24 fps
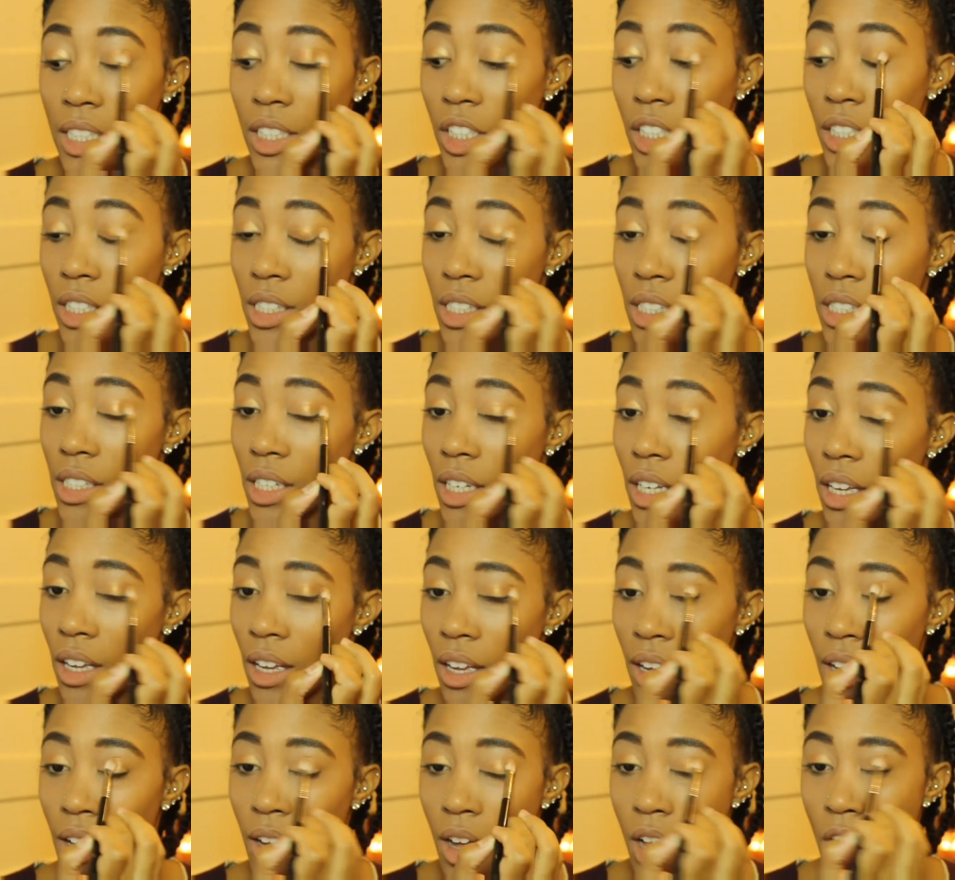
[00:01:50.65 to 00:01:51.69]
just
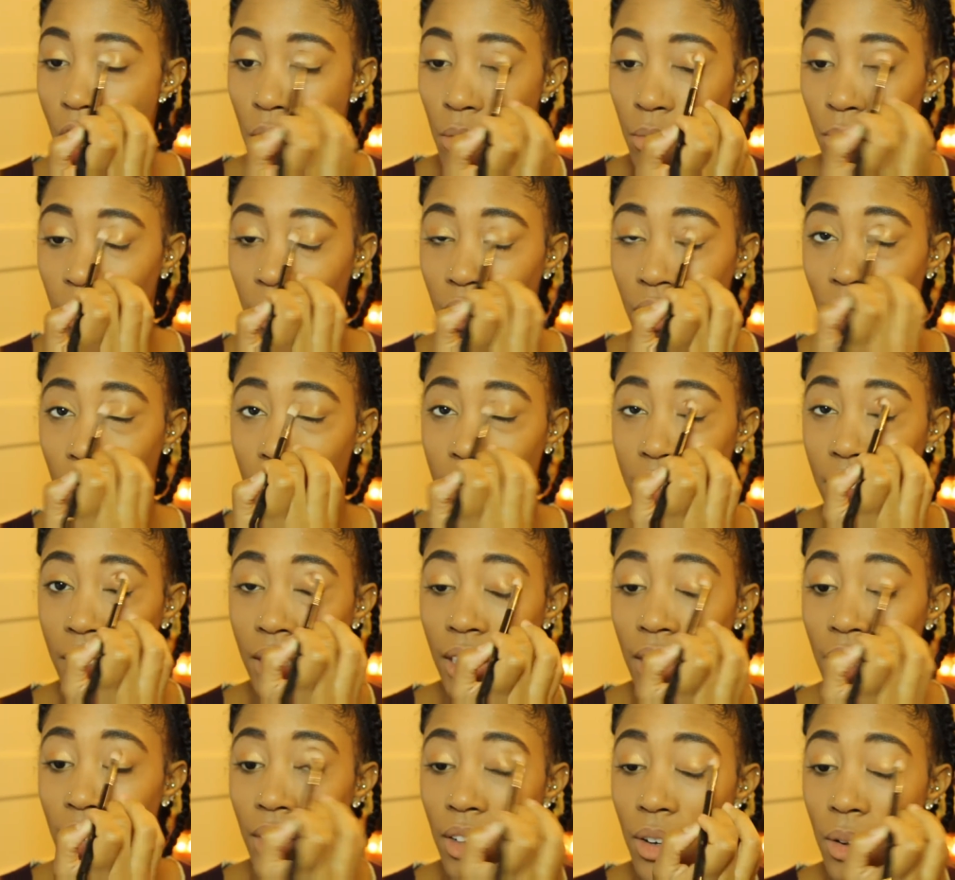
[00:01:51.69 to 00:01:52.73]

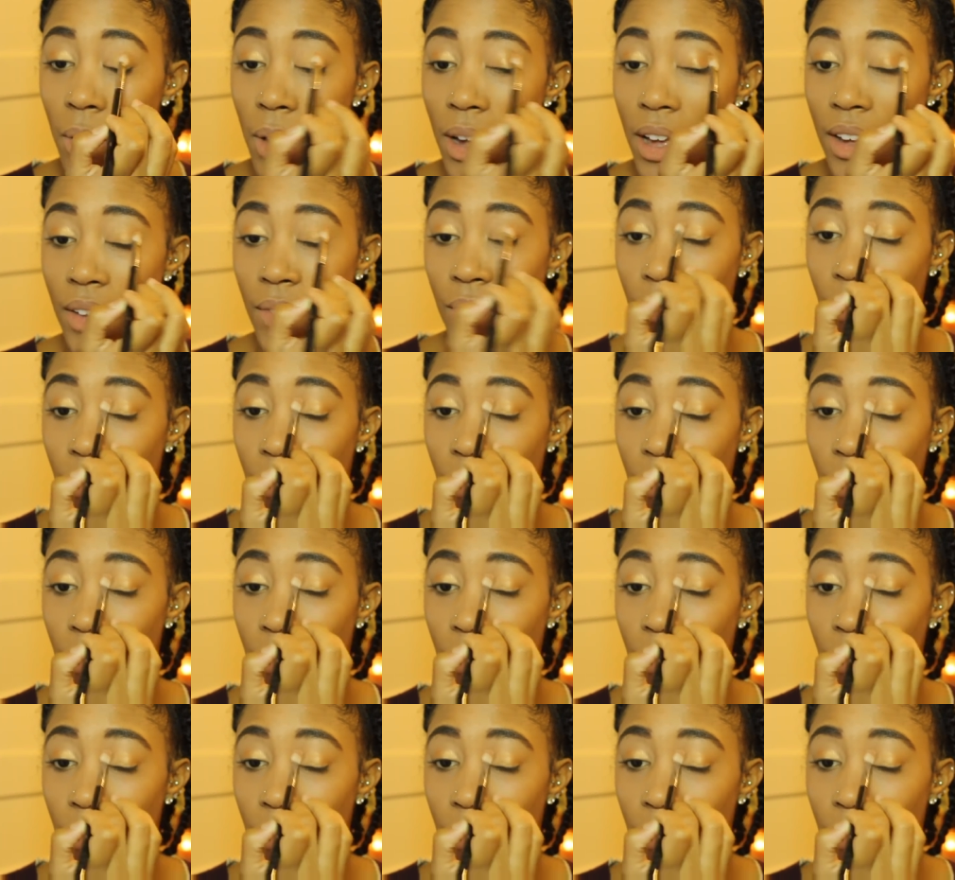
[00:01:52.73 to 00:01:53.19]
blending away.